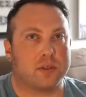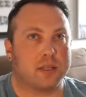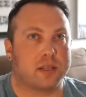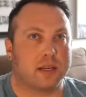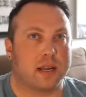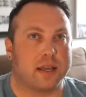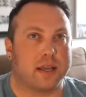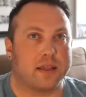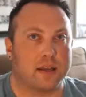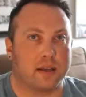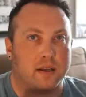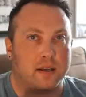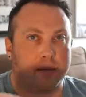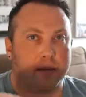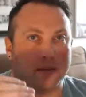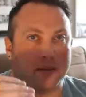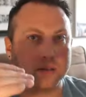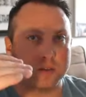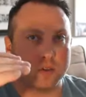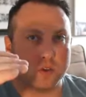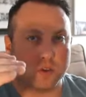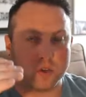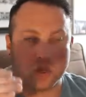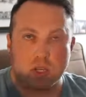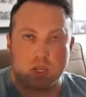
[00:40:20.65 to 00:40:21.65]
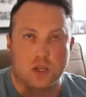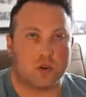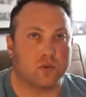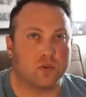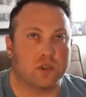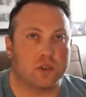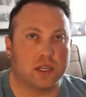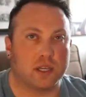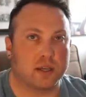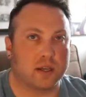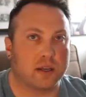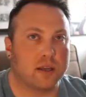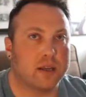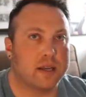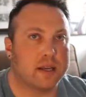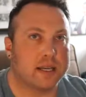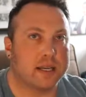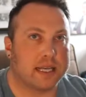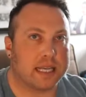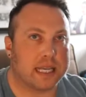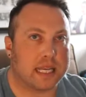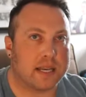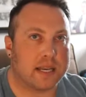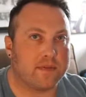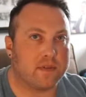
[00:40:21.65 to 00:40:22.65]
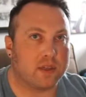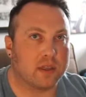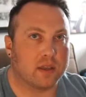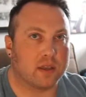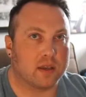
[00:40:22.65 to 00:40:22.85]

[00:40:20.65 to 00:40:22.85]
And I think using even